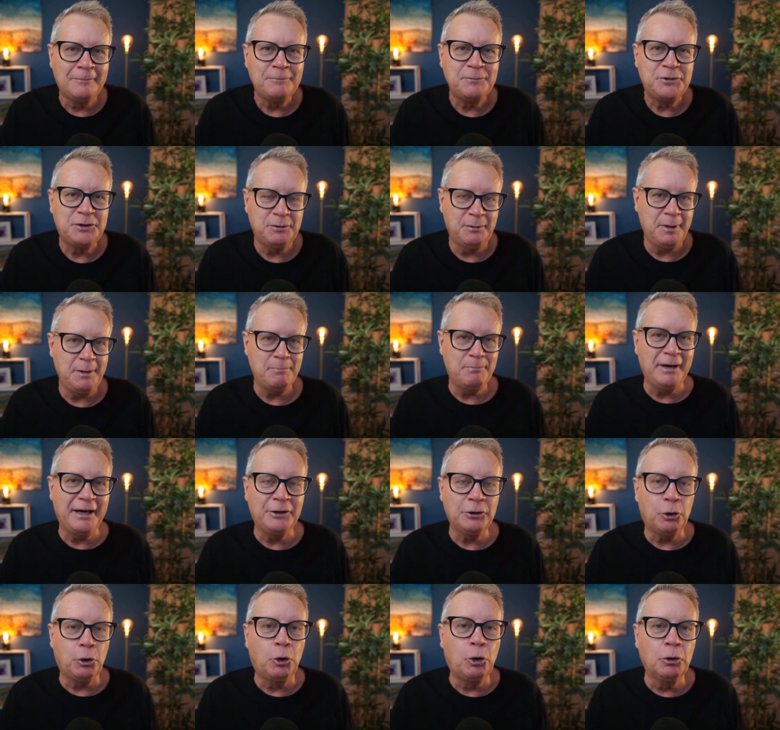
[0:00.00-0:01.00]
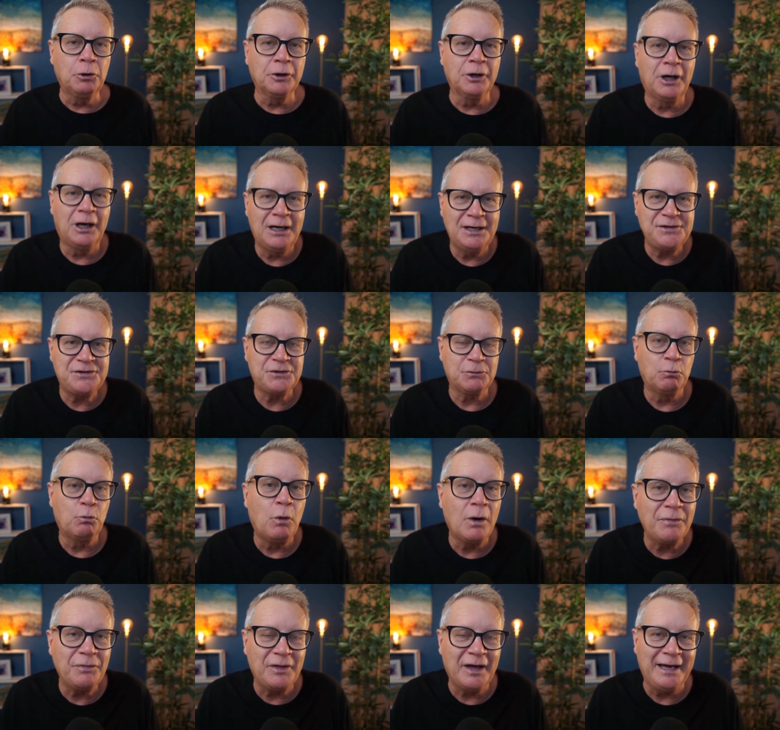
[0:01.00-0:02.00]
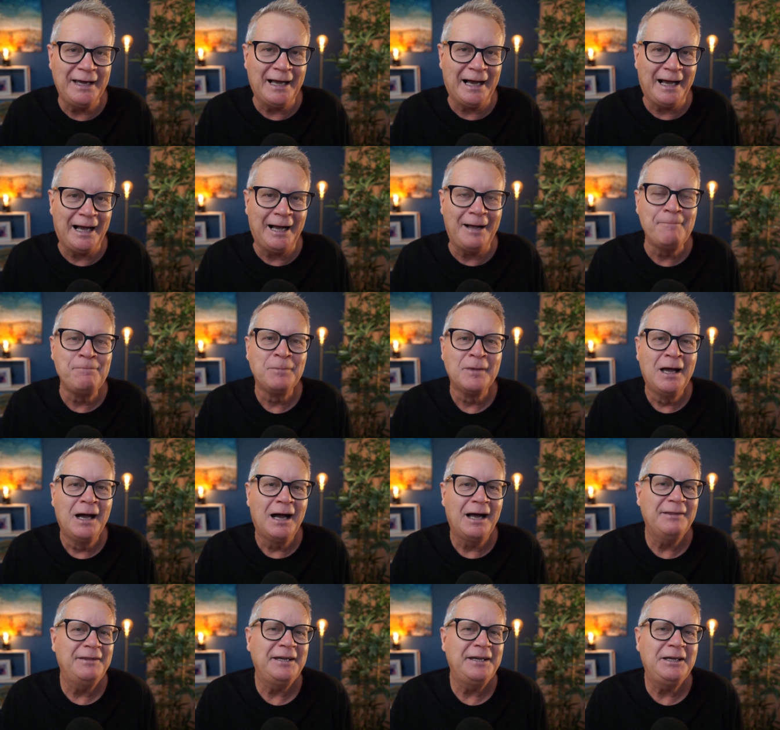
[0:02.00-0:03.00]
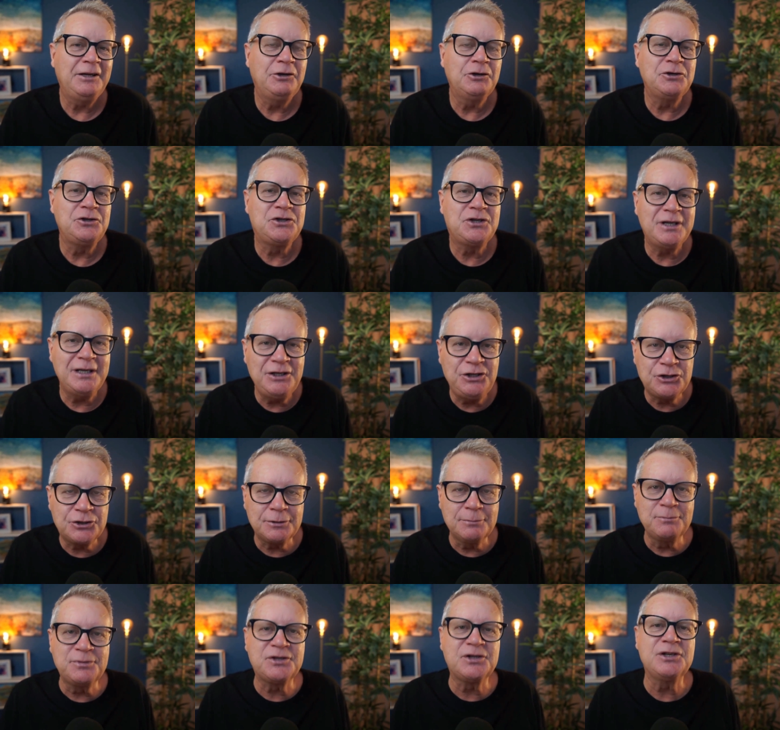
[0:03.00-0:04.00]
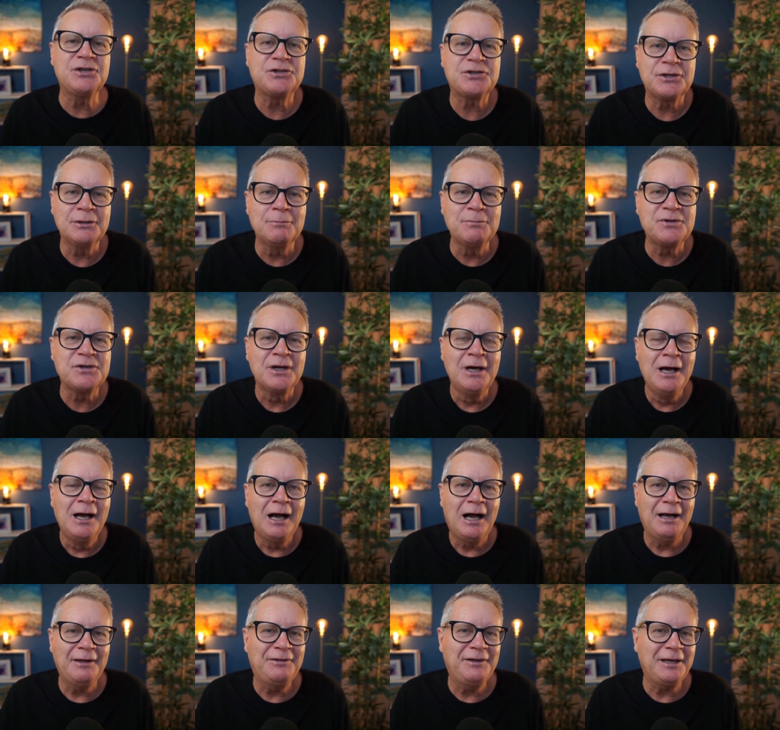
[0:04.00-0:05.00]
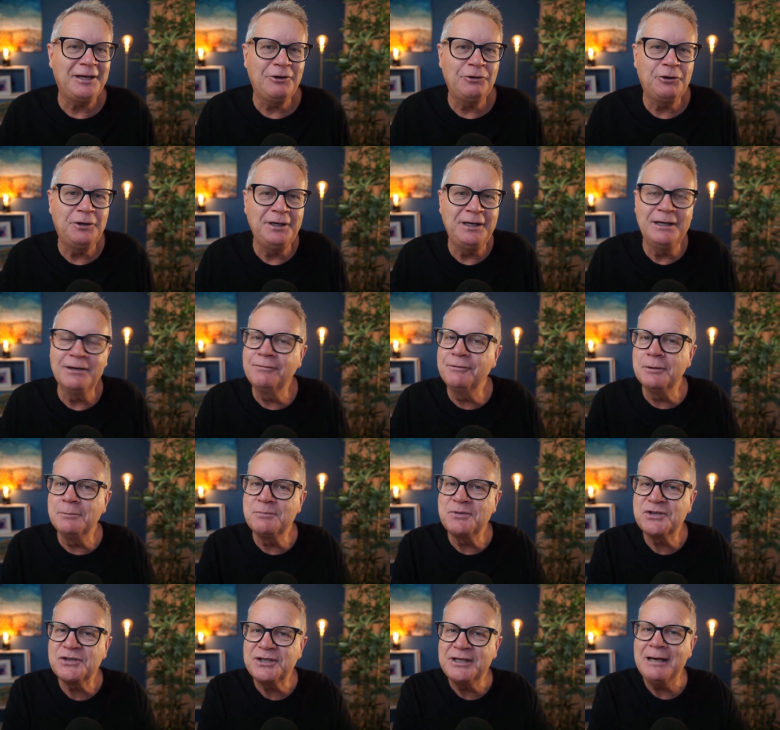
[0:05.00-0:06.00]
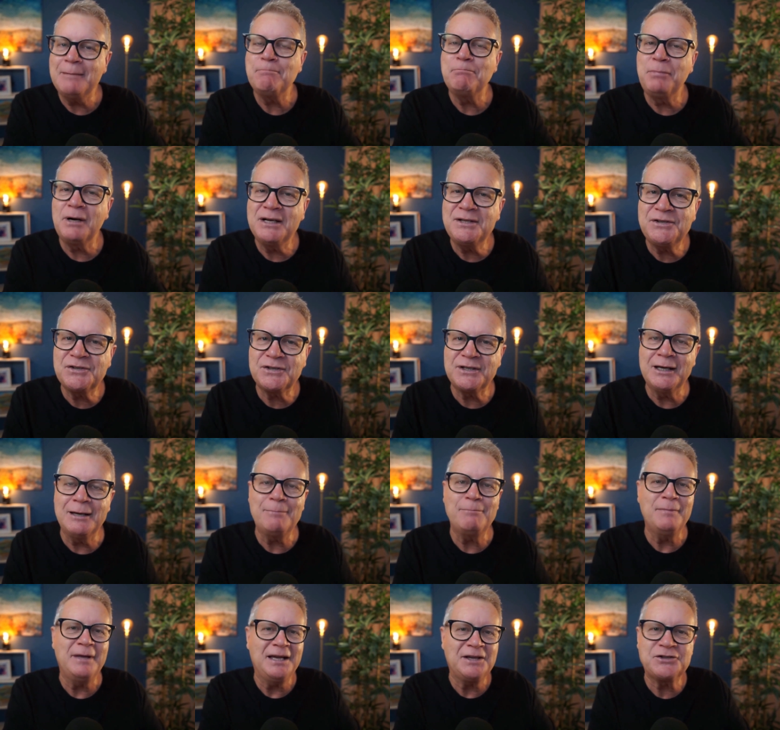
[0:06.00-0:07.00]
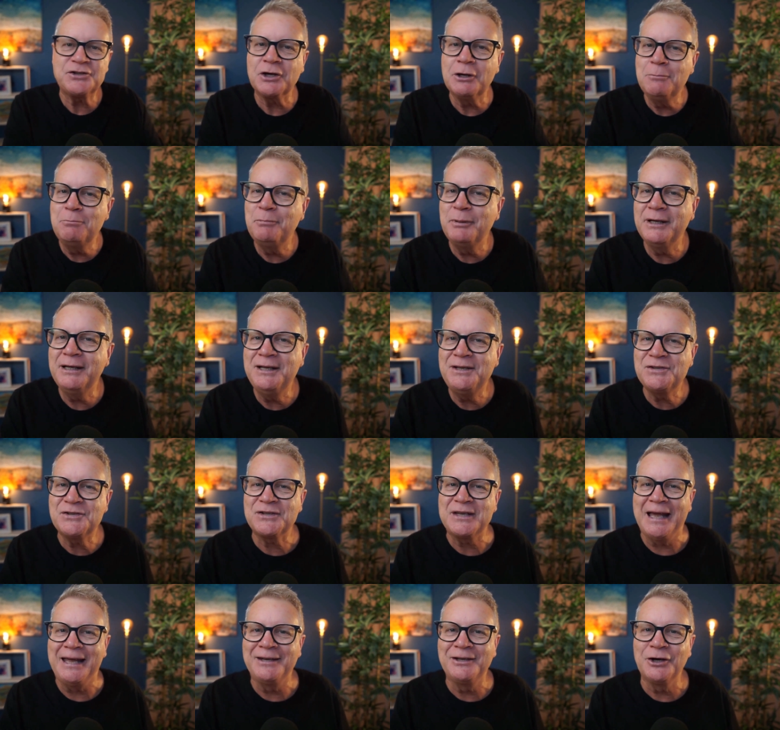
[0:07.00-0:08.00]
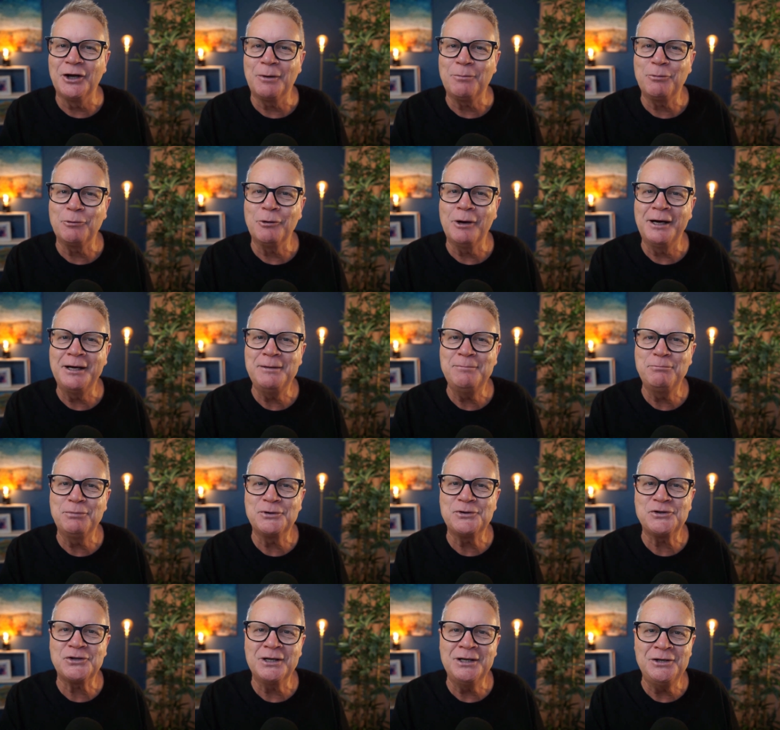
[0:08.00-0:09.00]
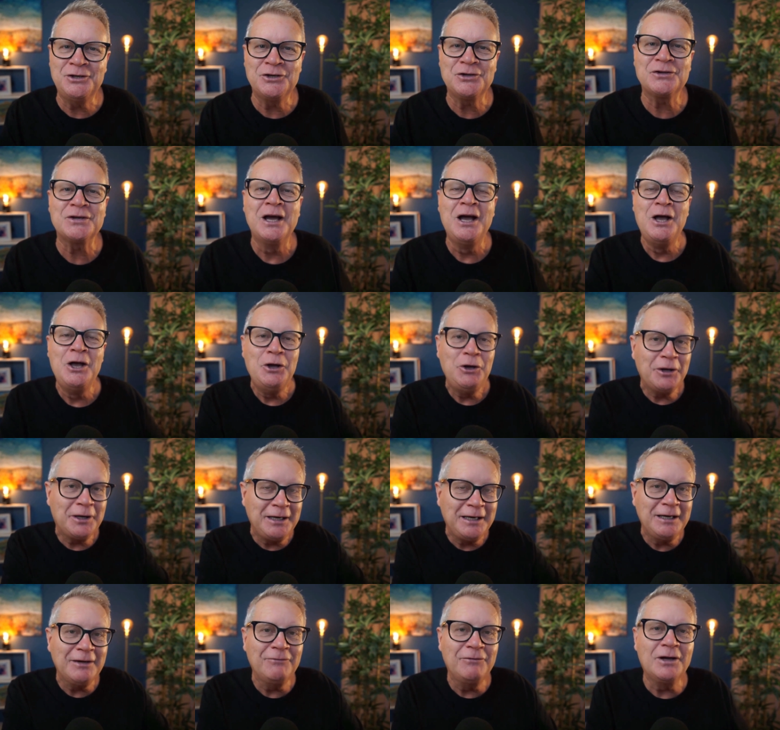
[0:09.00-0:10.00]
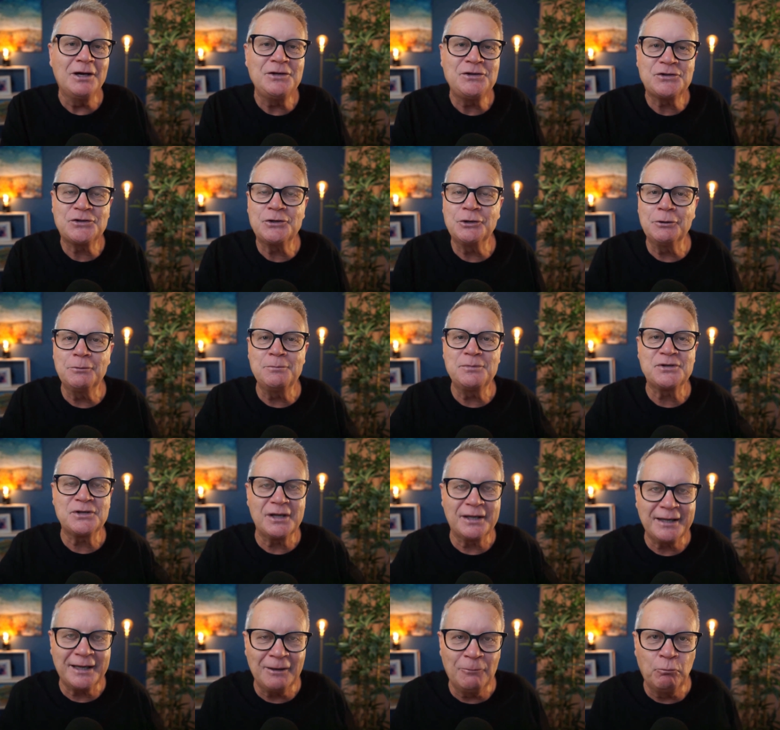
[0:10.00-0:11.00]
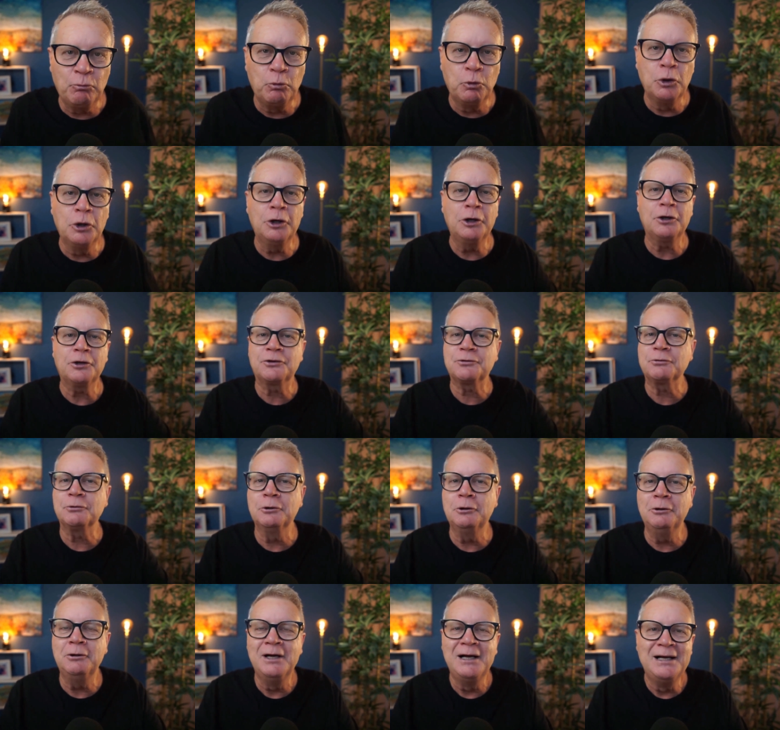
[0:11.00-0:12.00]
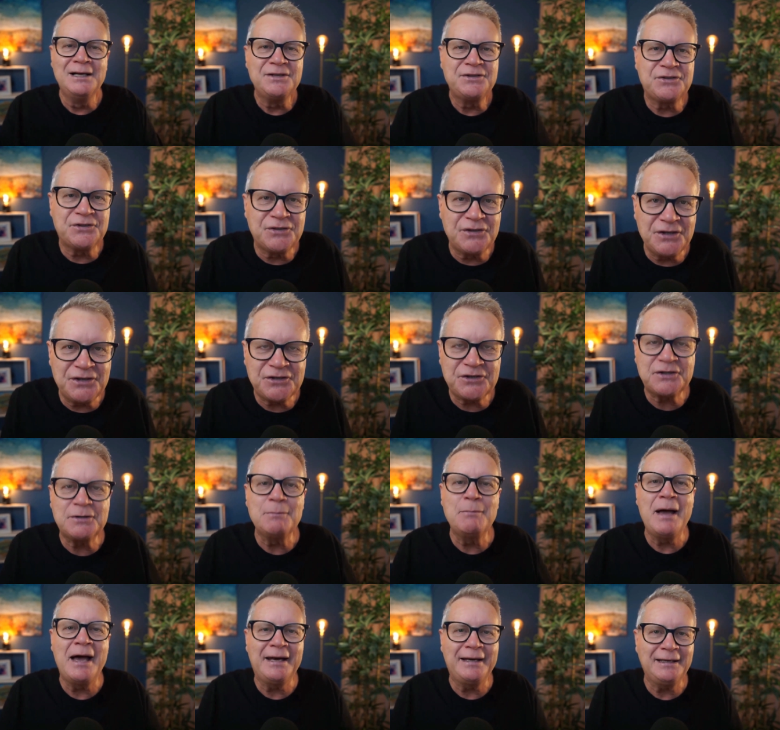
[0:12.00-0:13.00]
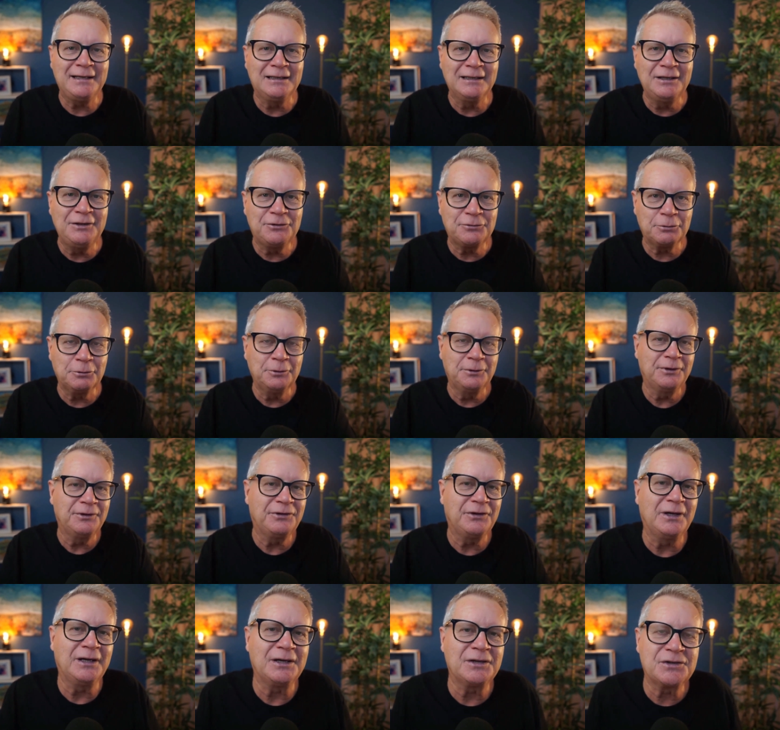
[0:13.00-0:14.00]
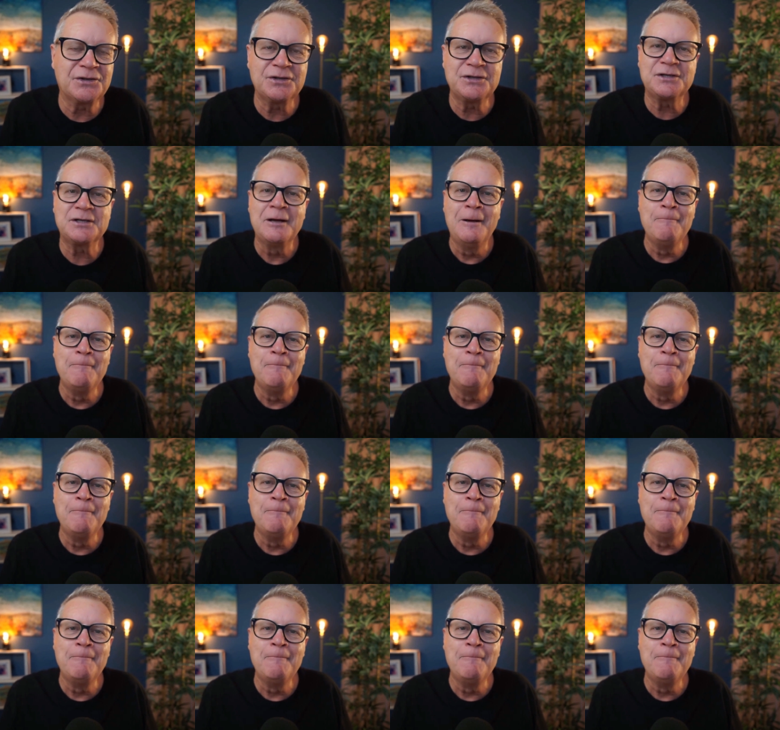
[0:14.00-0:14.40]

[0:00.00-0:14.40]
to be better organized than what they are. I think you can teach them systems. I think you can give them step by step SOPs, standard operating procedures. You can give those to them so they can work through systematically through the things because